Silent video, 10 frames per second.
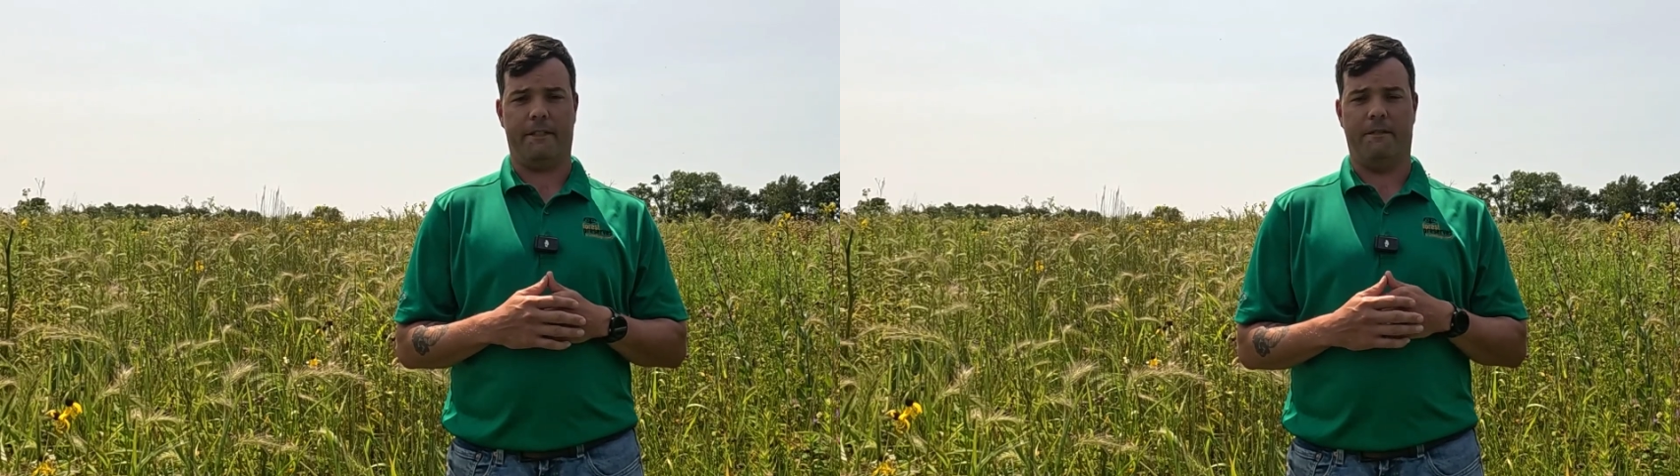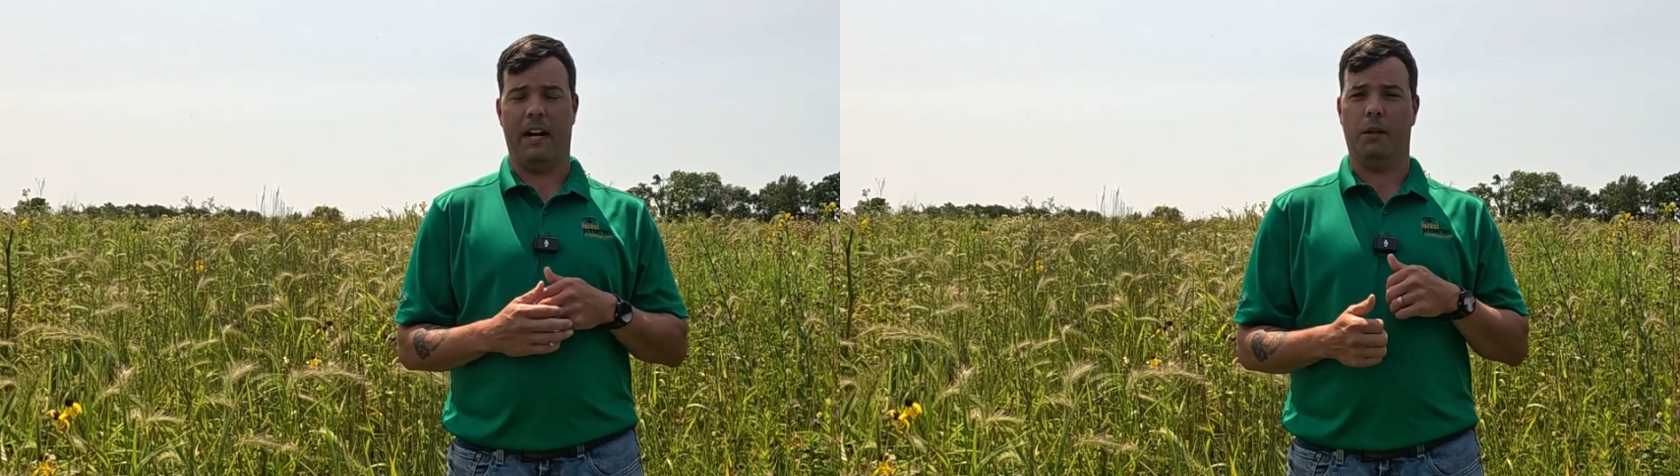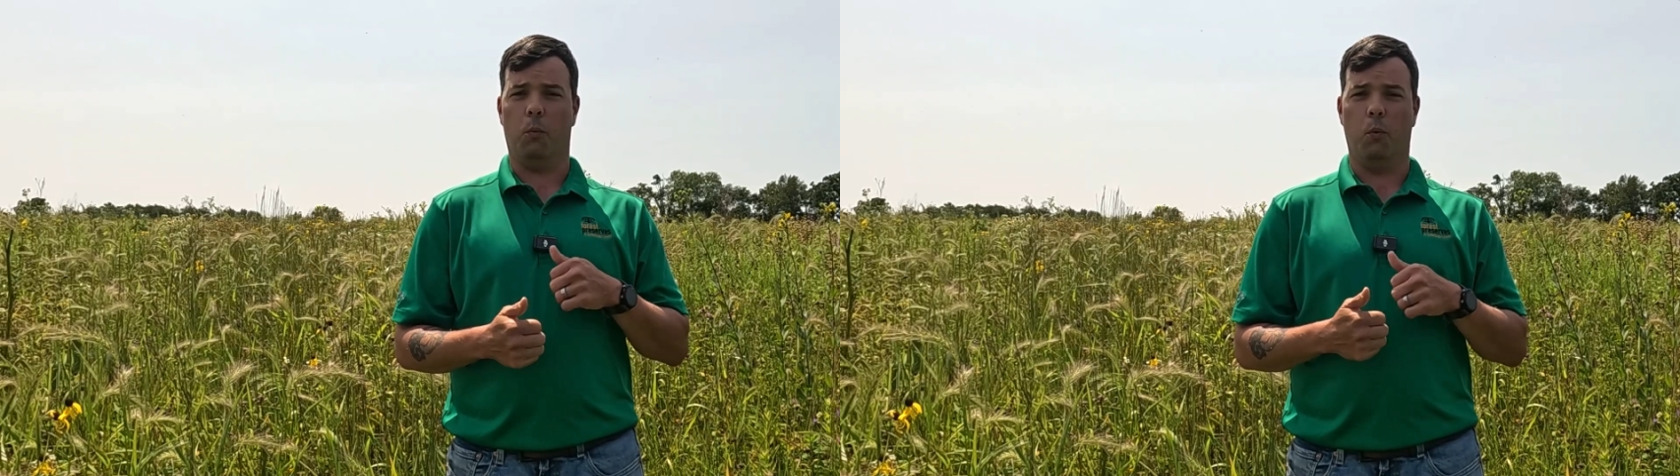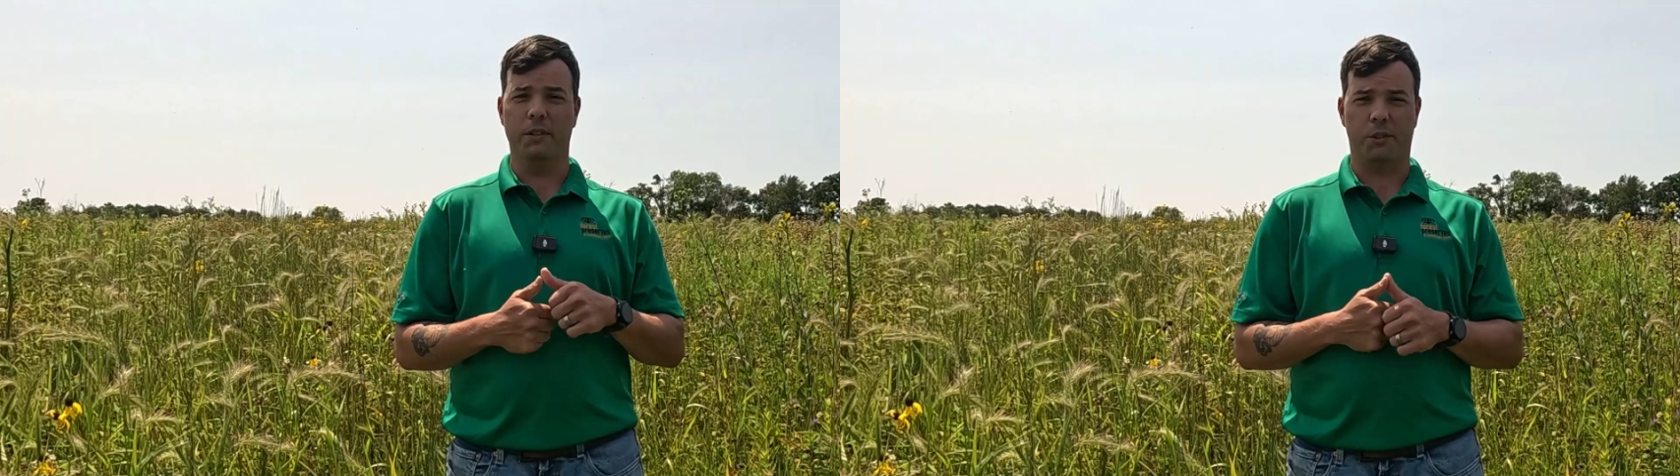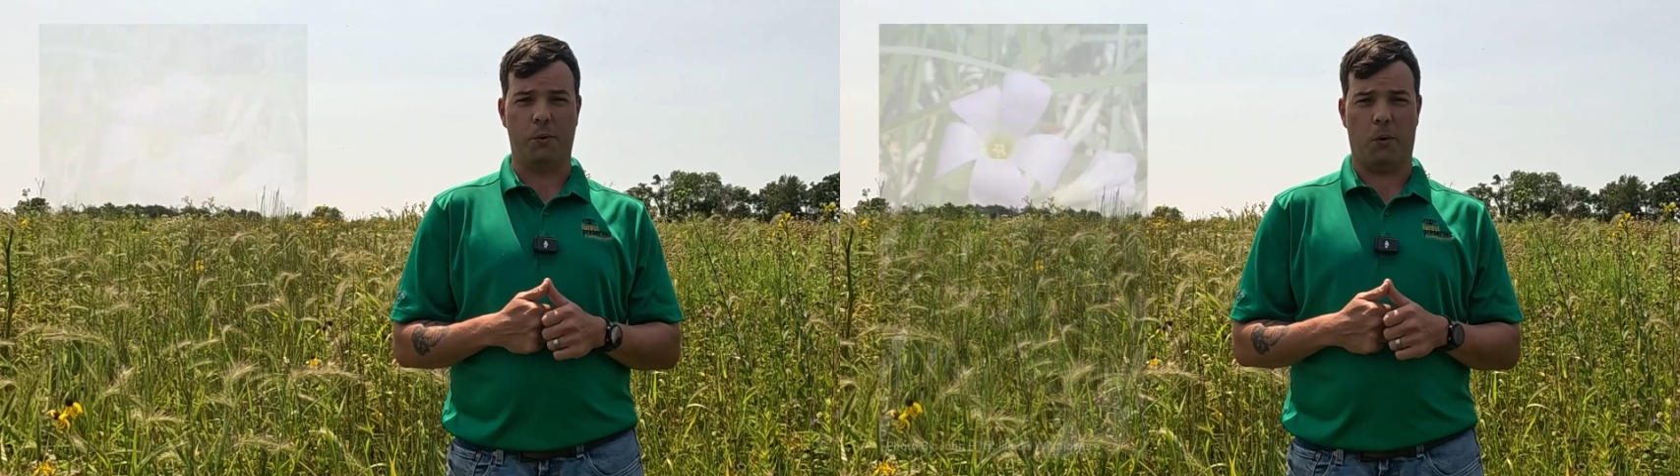violet
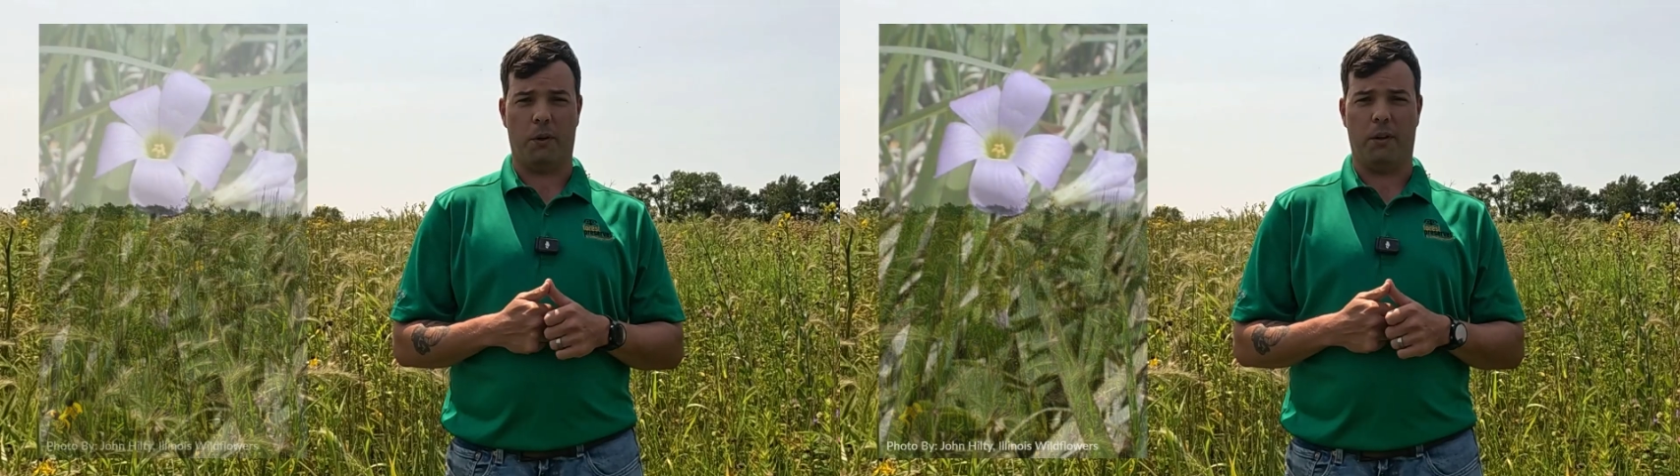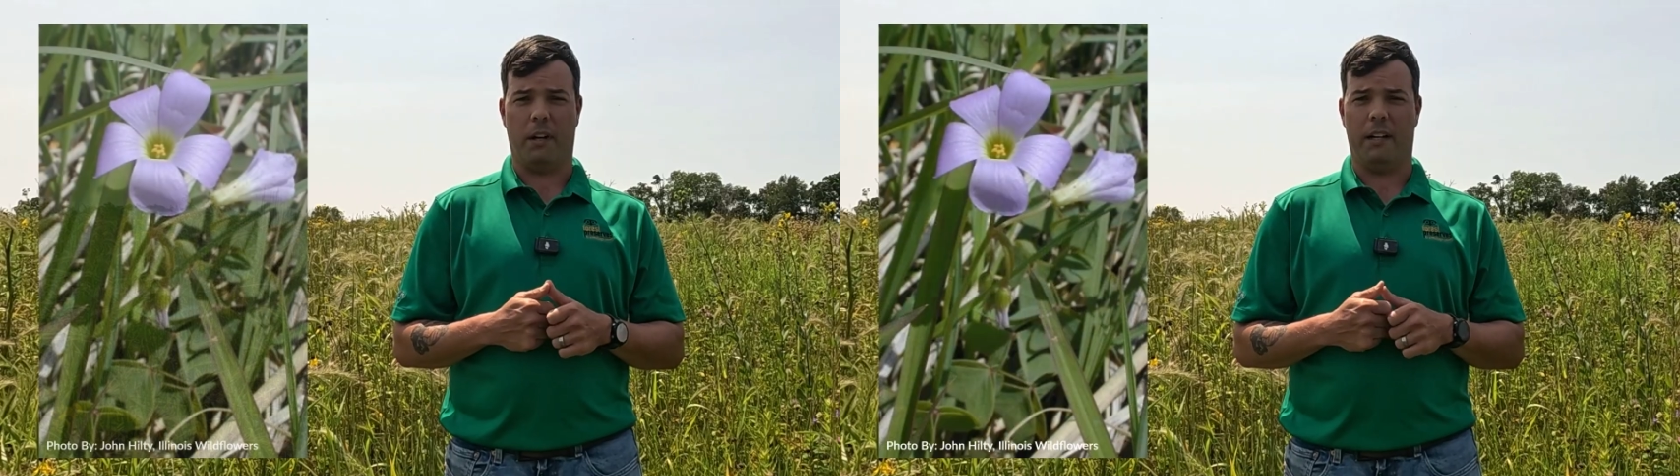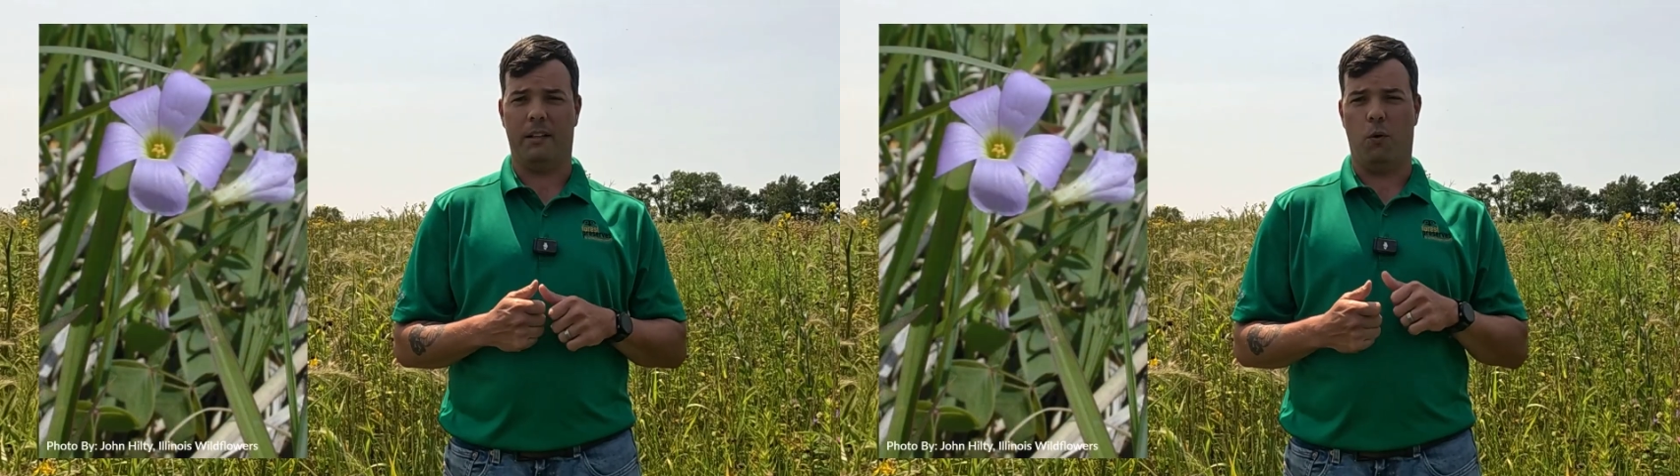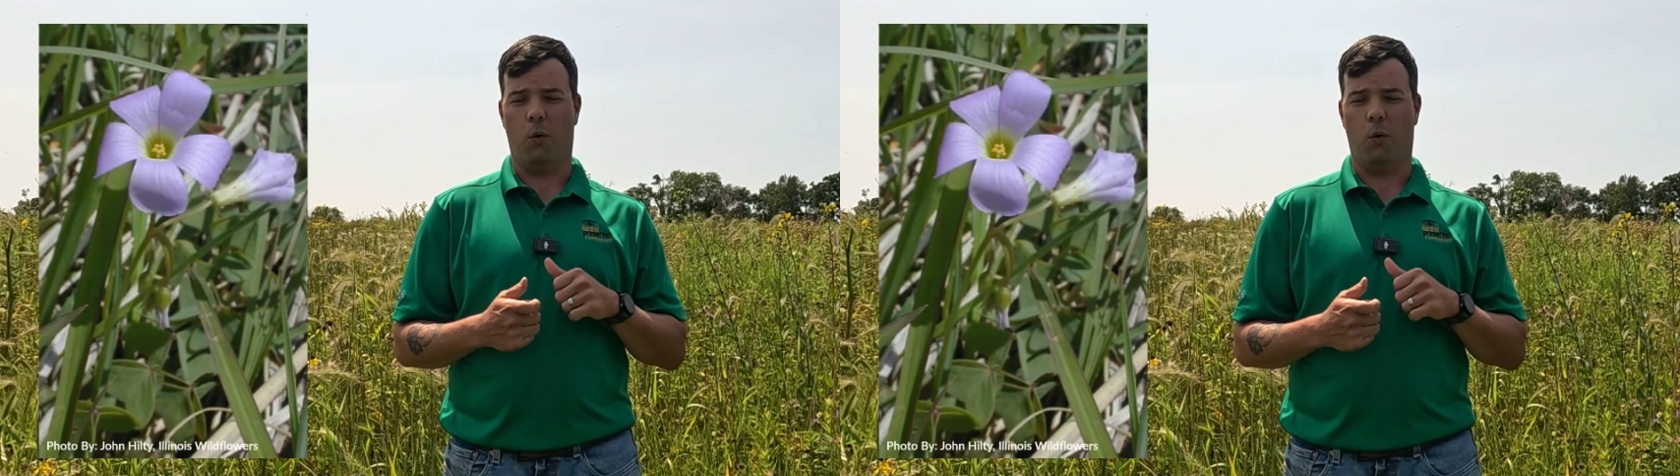wood sorrel,